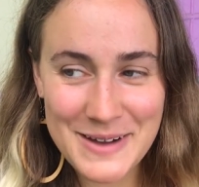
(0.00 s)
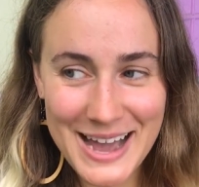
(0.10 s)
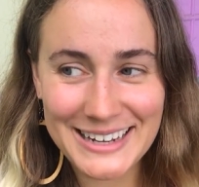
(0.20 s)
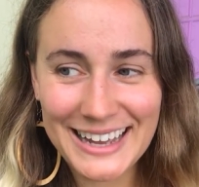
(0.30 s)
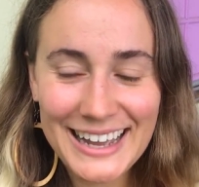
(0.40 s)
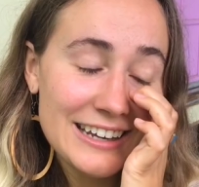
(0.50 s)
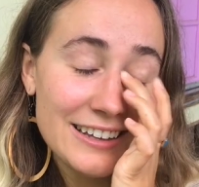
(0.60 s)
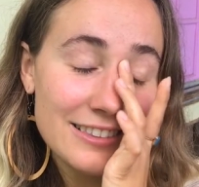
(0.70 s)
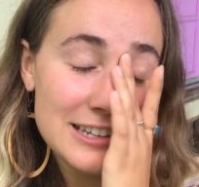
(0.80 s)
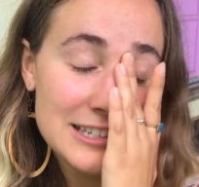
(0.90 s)
But
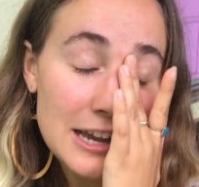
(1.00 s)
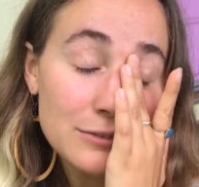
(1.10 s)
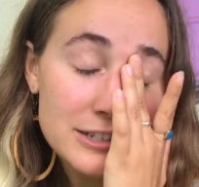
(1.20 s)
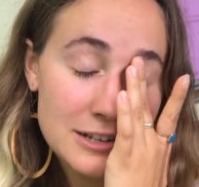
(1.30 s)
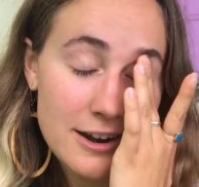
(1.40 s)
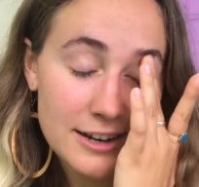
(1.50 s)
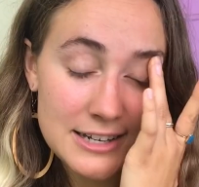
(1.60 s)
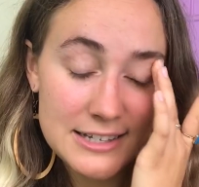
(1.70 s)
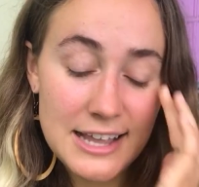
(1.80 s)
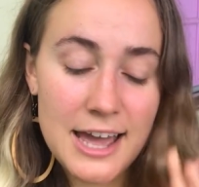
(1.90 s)
the sun was starting
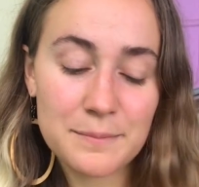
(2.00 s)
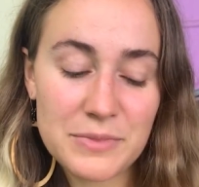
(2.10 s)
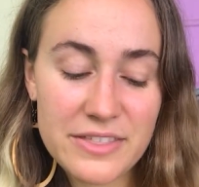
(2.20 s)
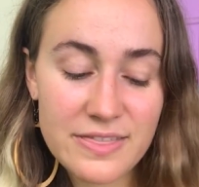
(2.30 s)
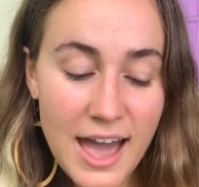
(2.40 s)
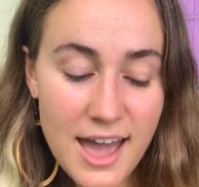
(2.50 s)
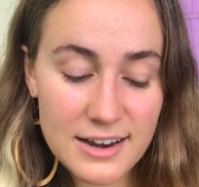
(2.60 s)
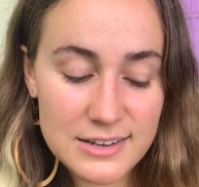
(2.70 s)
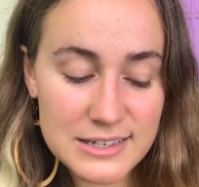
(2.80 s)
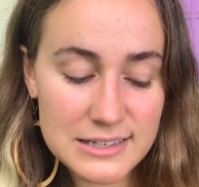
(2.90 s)
to set, and that
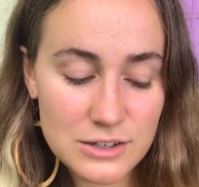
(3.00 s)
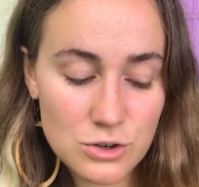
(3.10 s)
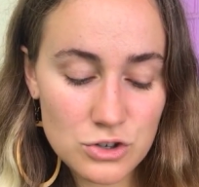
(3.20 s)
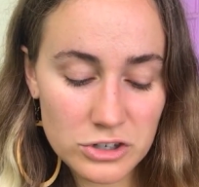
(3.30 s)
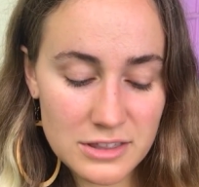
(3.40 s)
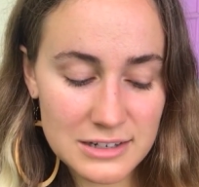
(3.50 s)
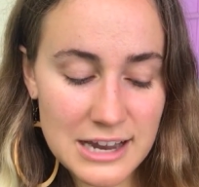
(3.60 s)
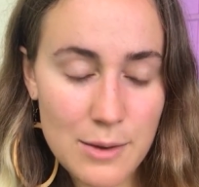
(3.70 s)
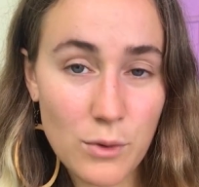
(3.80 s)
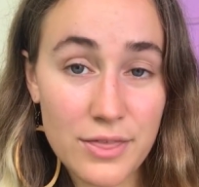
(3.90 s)
is usually the
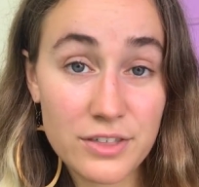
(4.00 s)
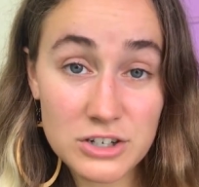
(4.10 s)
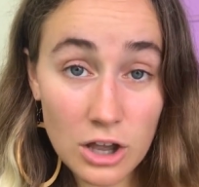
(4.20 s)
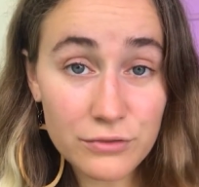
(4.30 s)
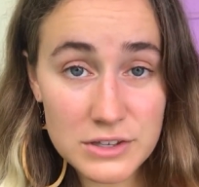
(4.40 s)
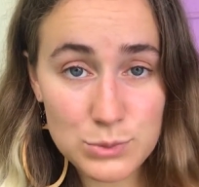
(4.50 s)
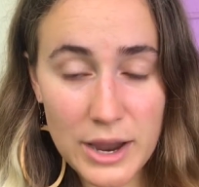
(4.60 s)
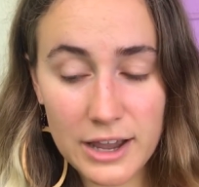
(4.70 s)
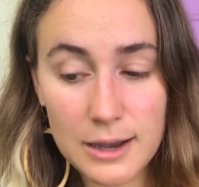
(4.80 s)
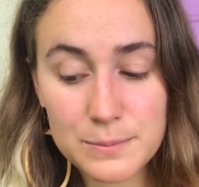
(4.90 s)
time when the dolphins
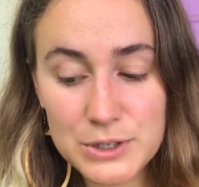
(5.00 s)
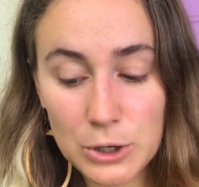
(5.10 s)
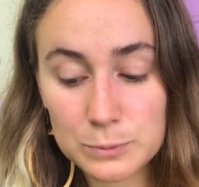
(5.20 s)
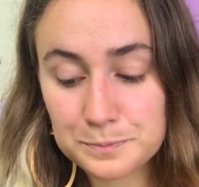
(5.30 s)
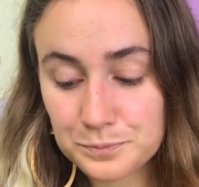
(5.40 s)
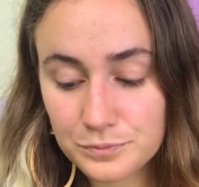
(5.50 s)
wake up. So